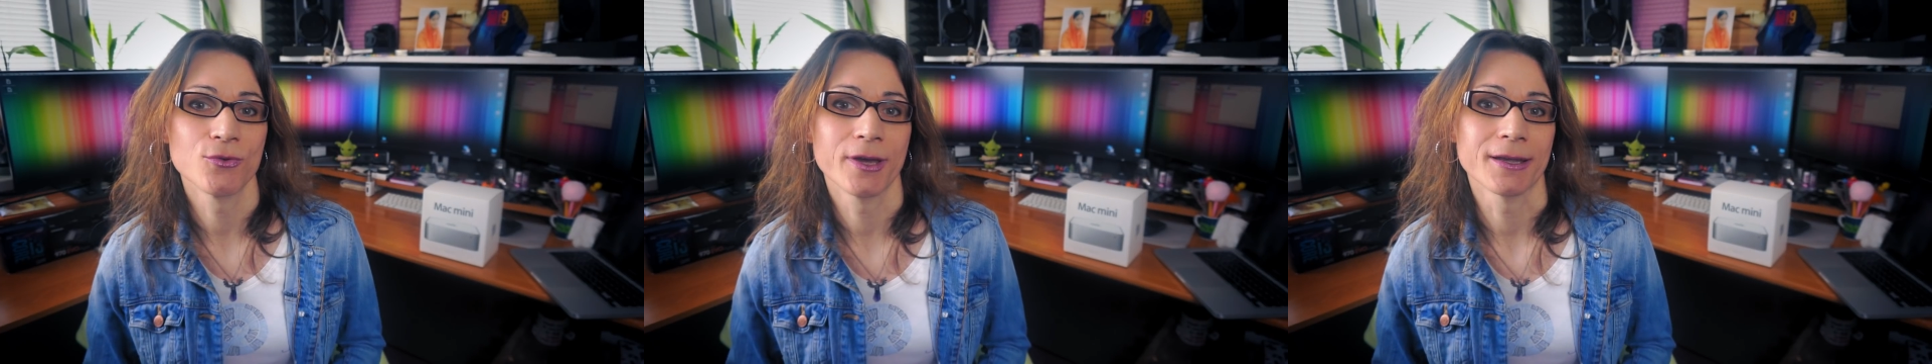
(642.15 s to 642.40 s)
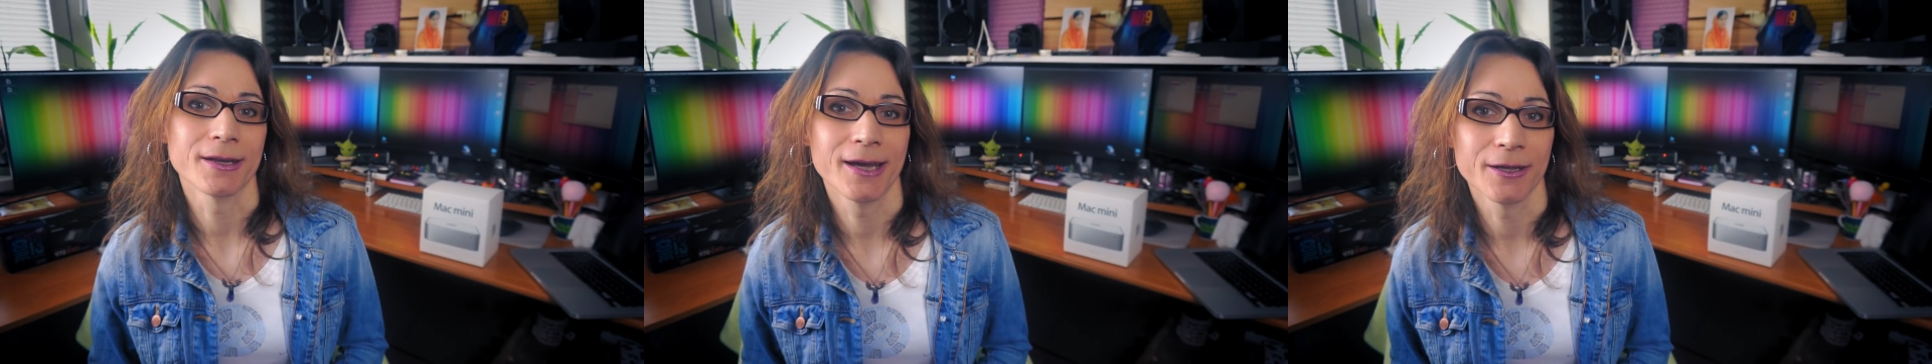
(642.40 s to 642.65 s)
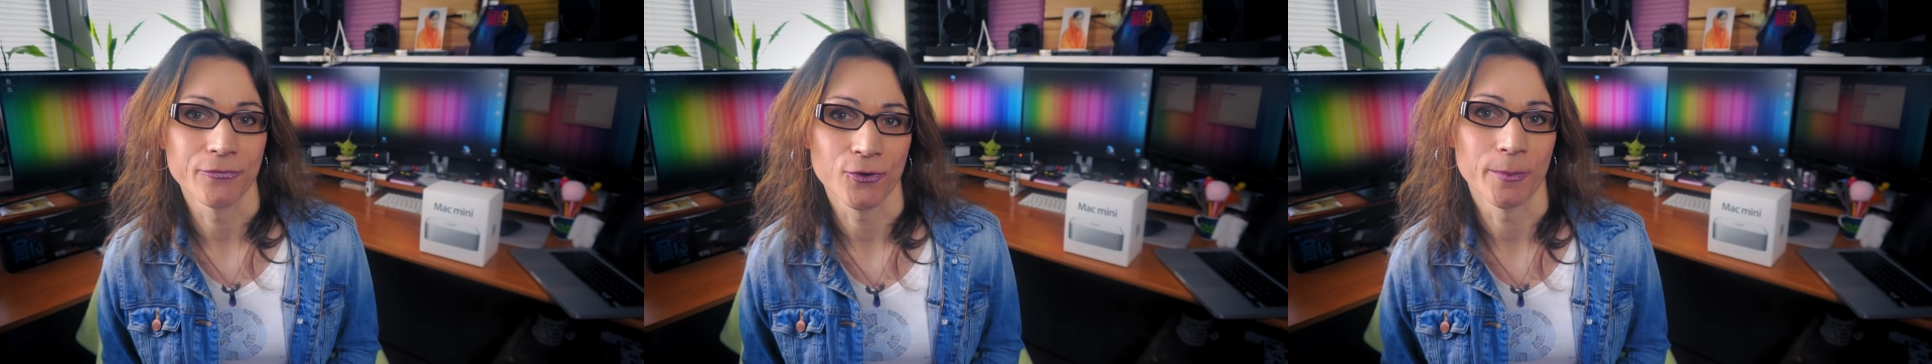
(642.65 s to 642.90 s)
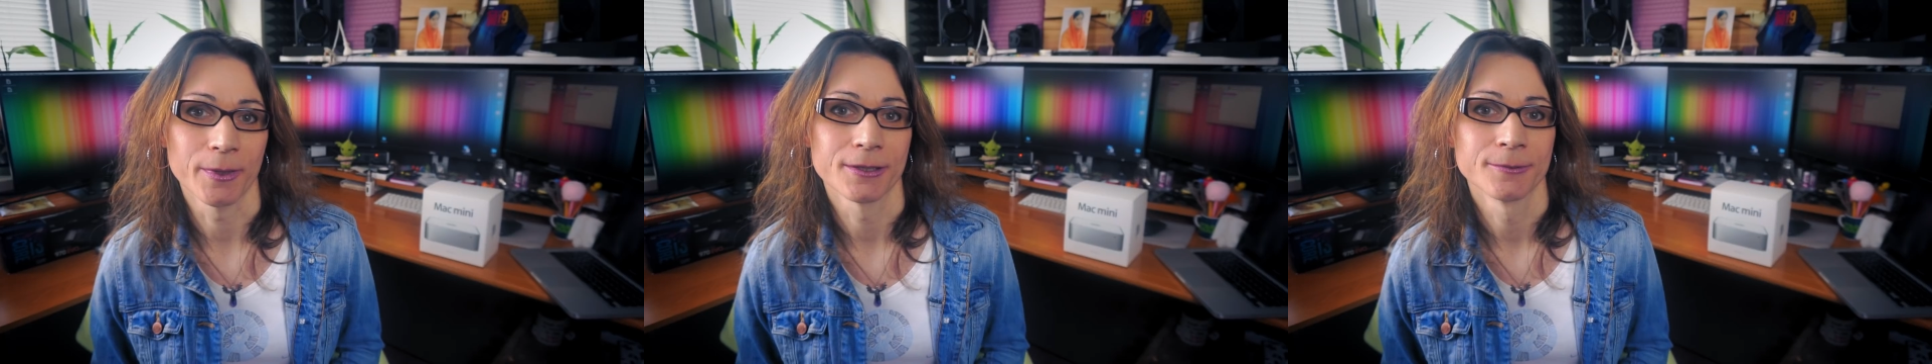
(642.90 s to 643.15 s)
can get
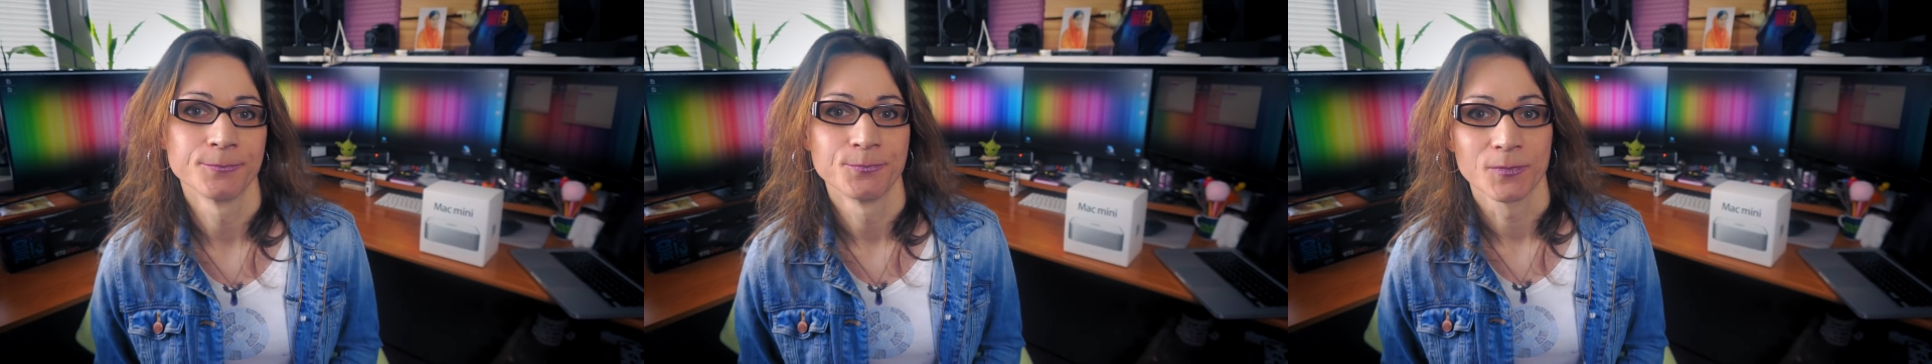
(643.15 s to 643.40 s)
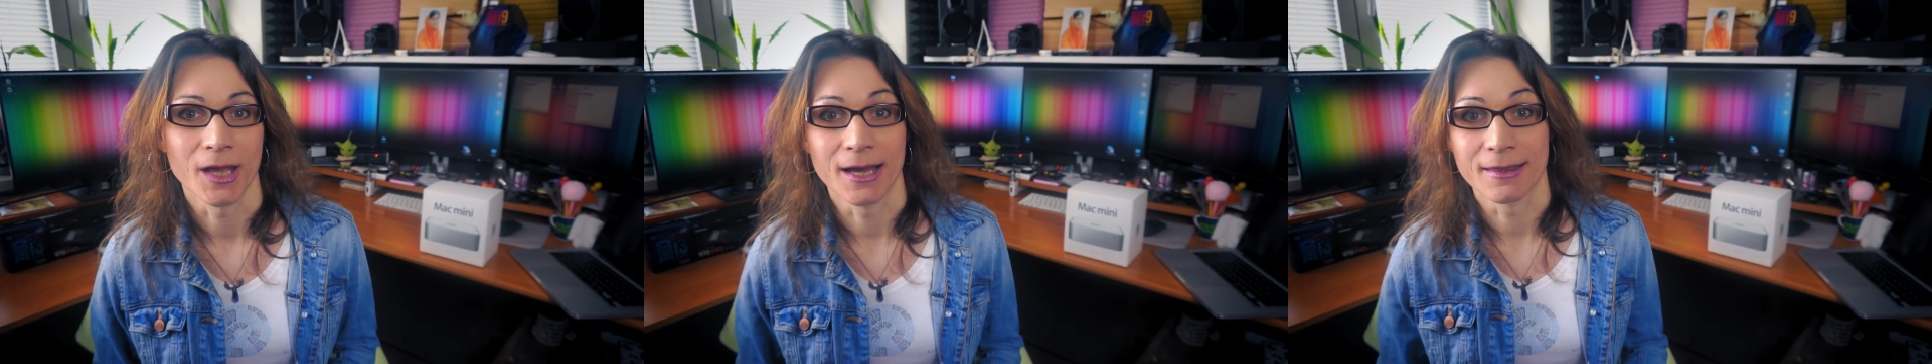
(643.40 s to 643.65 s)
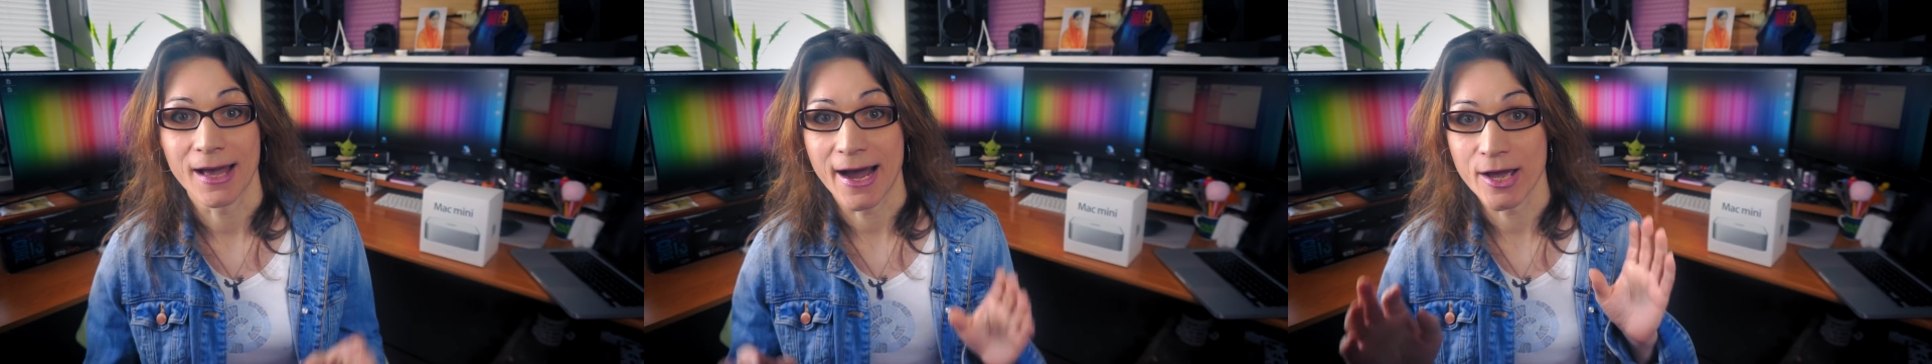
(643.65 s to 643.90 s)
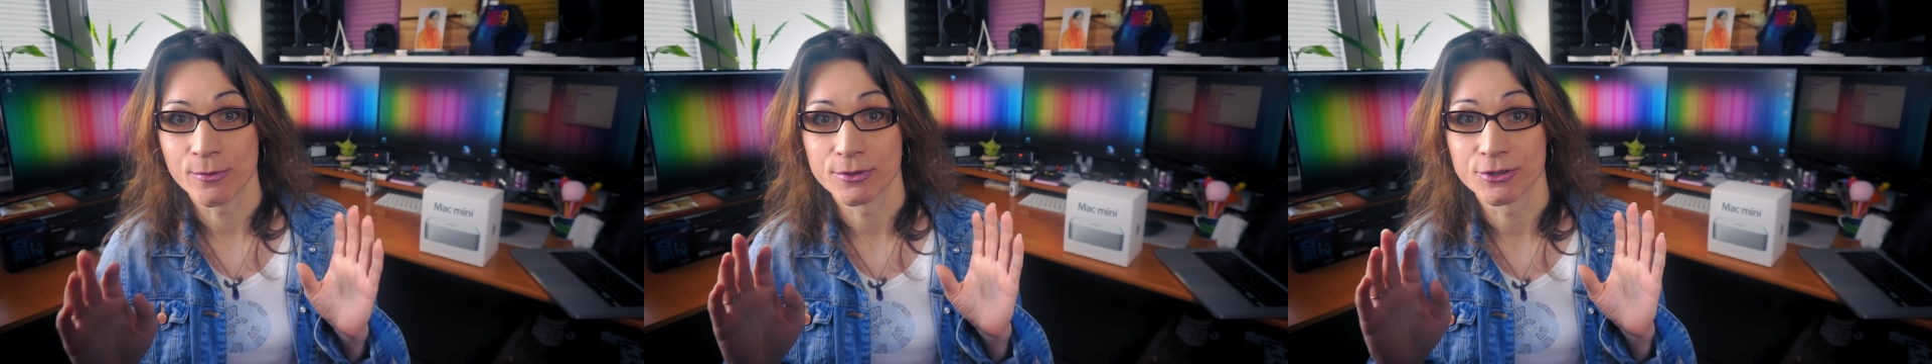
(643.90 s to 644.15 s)
from it and
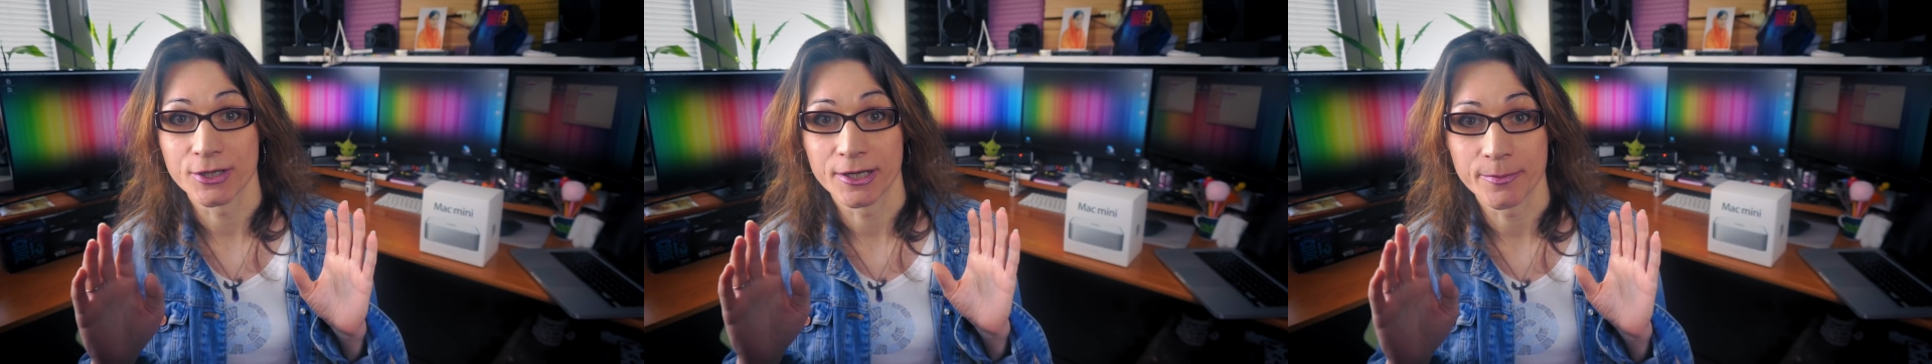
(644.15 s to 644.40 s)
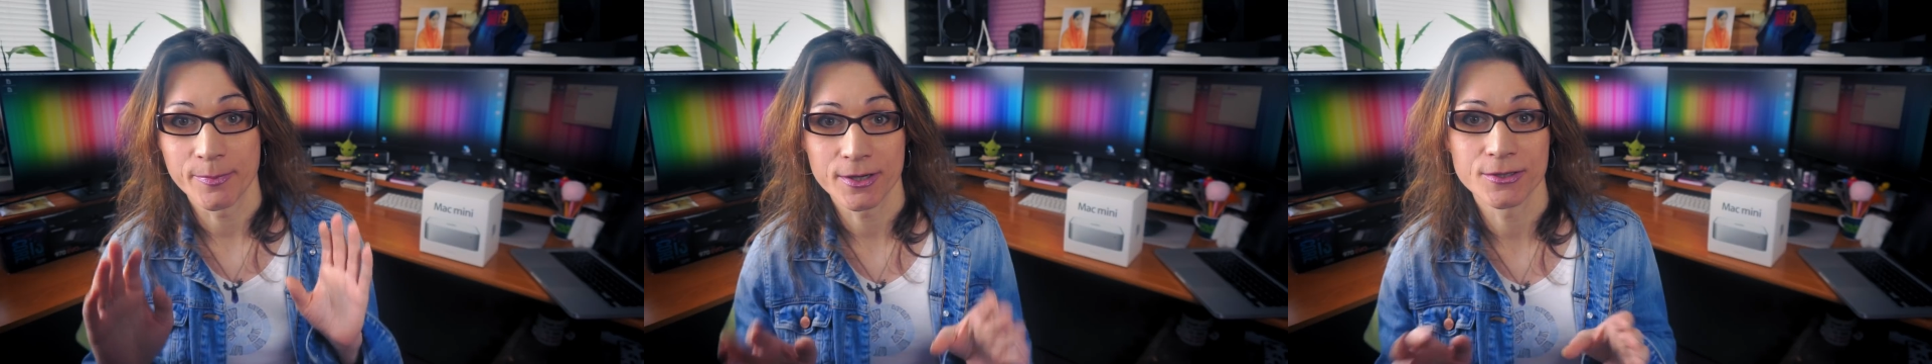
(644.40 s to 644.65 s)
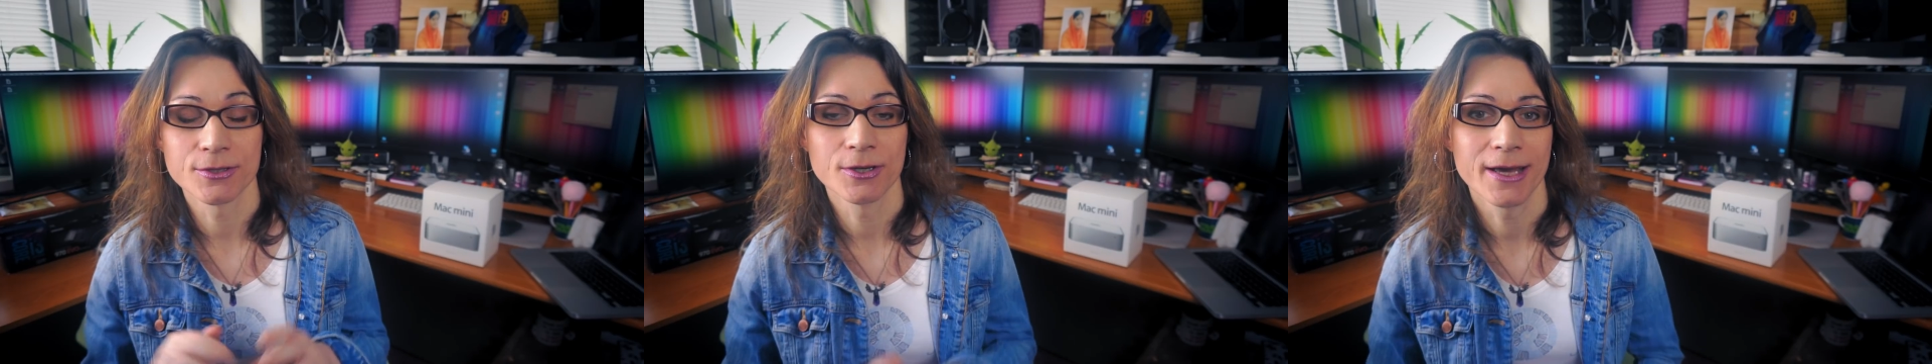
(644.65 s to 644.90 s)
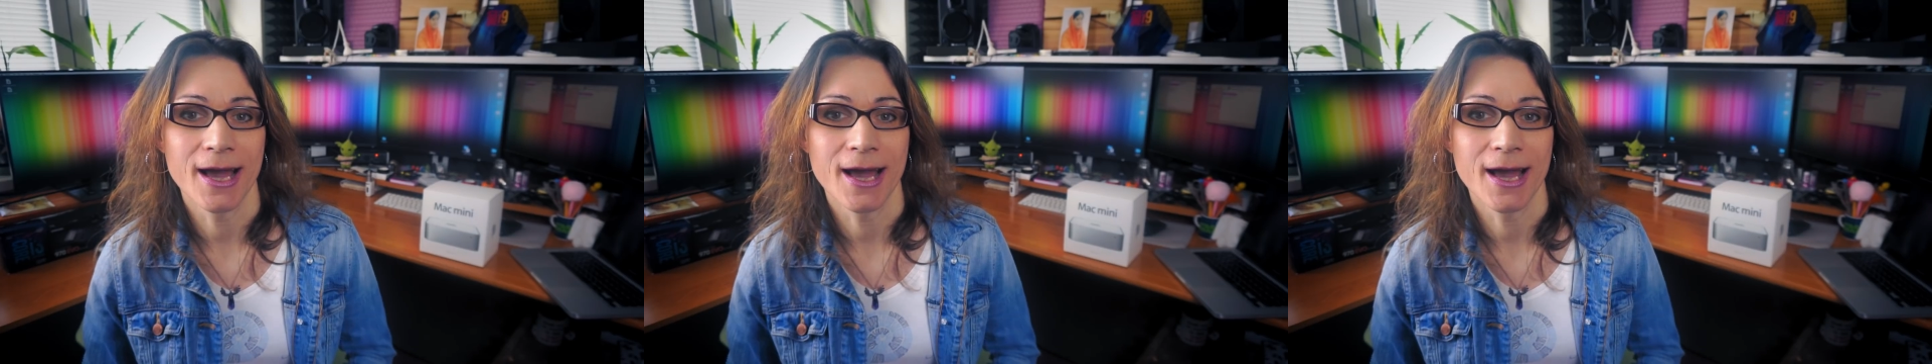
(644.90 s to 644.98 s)
I was really personally